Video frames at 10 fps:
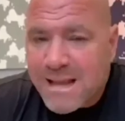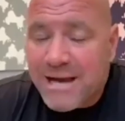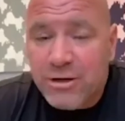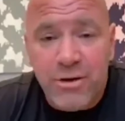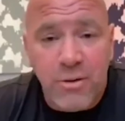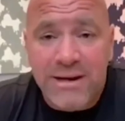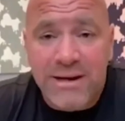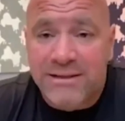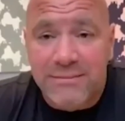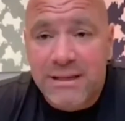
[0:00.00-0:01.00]
I don't know
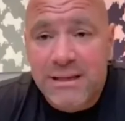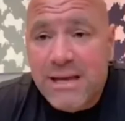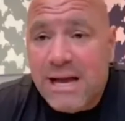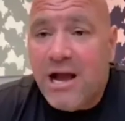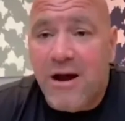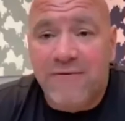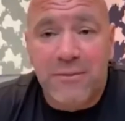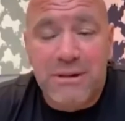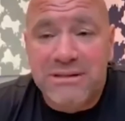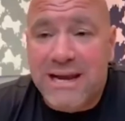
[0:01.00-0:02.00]
anything. I offered
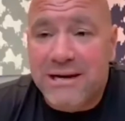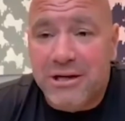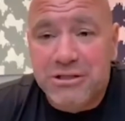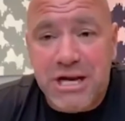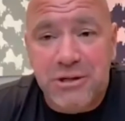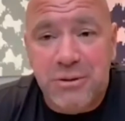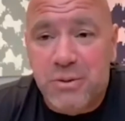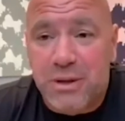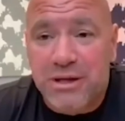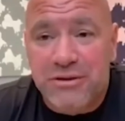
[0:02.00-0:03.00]
him the date on January
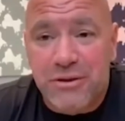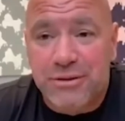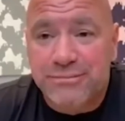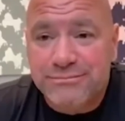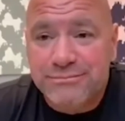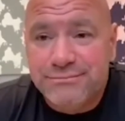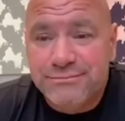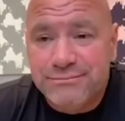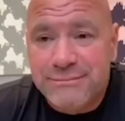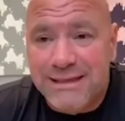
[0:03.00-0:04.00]
23rd.
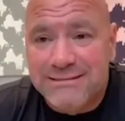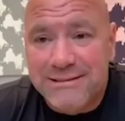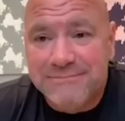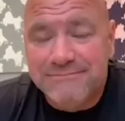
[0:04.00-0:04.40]
That's it.